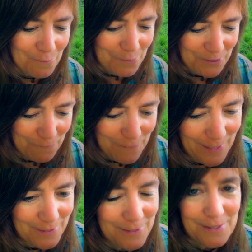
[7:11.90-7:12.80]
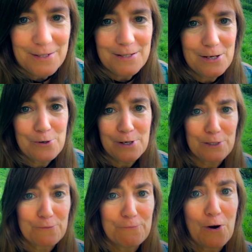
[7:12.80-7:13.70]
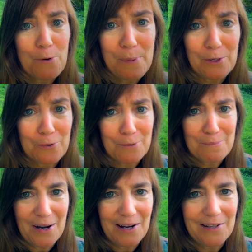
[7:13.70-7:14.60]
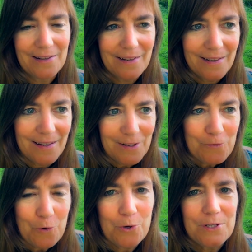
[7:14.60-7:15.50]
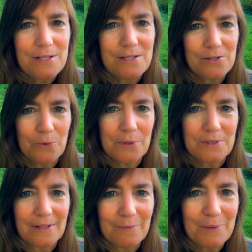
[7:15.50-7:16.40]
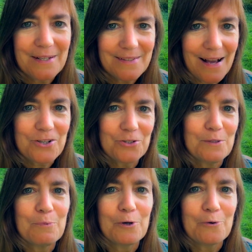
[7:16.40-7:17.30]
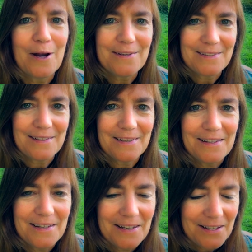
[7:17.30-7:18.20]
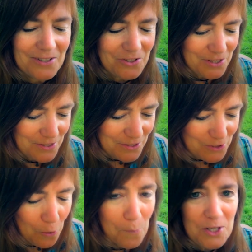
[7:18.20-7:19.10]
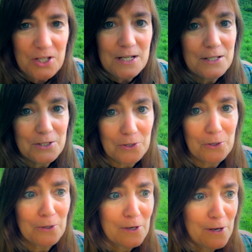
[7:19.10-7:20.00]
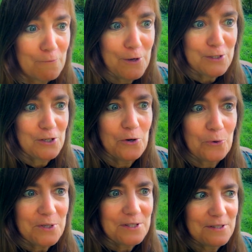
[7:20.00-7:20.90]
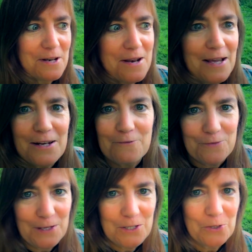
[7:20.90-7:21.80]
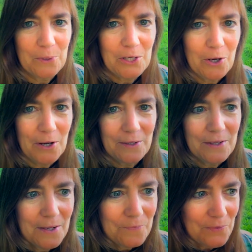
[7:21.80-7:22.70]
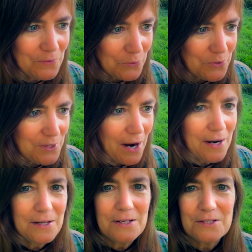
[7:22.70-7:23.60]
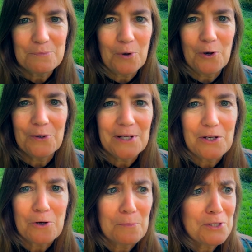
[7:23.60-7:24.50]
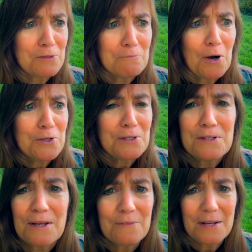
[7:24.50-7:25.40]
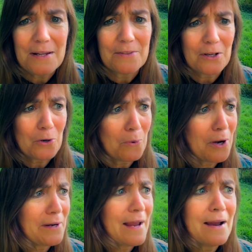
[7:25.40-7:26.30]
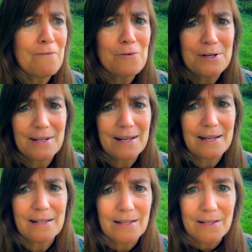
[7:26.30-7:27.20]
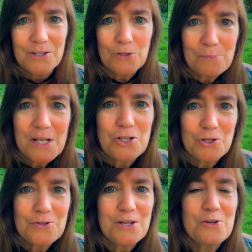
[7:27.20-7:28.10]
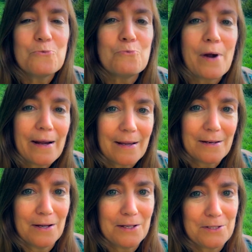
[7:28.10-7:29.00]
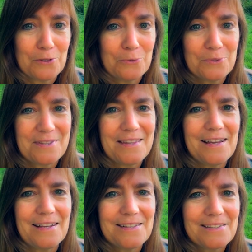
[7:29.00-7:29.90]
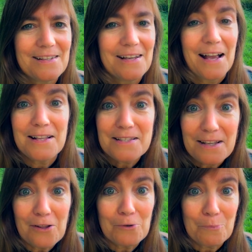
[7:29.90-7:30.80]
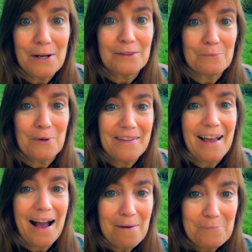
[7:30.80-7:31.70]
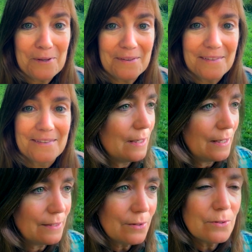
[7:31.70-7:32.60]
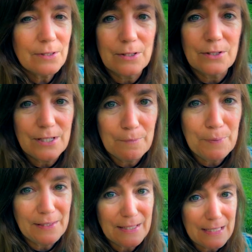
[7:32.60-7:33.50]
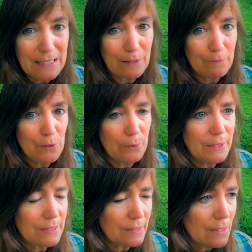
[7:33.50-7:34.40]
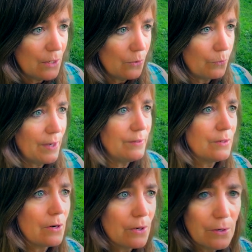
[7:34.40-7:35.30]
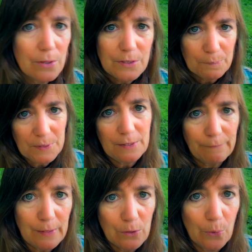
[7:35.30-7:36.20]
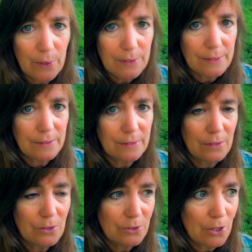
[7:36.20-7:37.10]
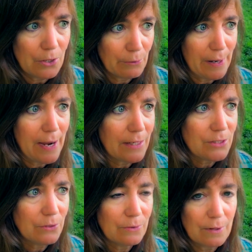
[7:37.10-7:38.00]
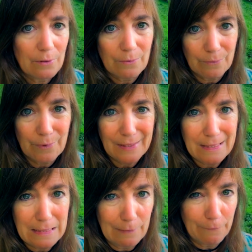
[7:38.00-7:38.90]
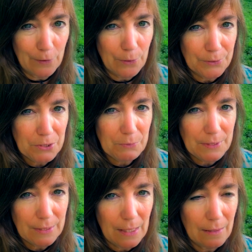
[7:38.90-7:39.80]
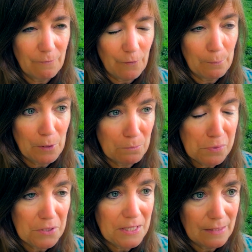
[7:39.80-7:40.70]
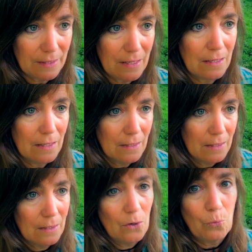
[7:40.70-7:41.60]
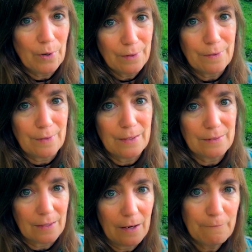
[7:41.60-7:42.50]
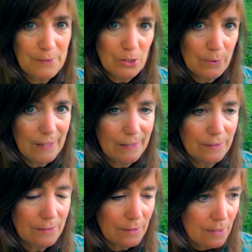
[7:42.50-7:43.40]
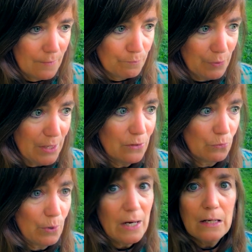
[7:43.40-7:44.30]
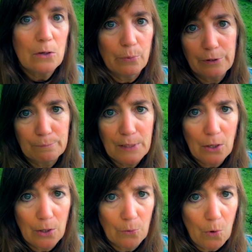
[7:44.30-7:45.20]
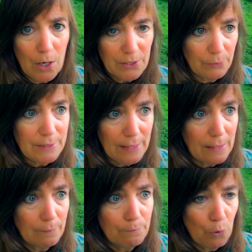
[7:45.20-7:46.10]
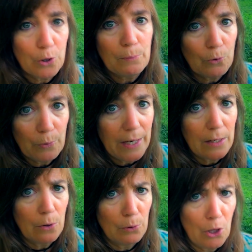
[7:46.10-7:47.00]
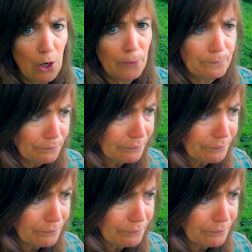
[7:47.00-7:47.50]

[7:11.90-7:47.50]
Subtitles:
But the fact is his hearing is far better than mine. And of course he's noticing, but he's actually progressing. It's just so much easier for us to notice the negative things going on than those tiny, small increments of positivity that go on every day. So make sure that you recognize those things and celebrate them when they happen. Another little tip I'd like to give you is when there are specific noises that your dog reacts to that are really difficult to escape from completely, one of the things that I've been doing is bringing the radio with me on a walk. So I take a portable radio along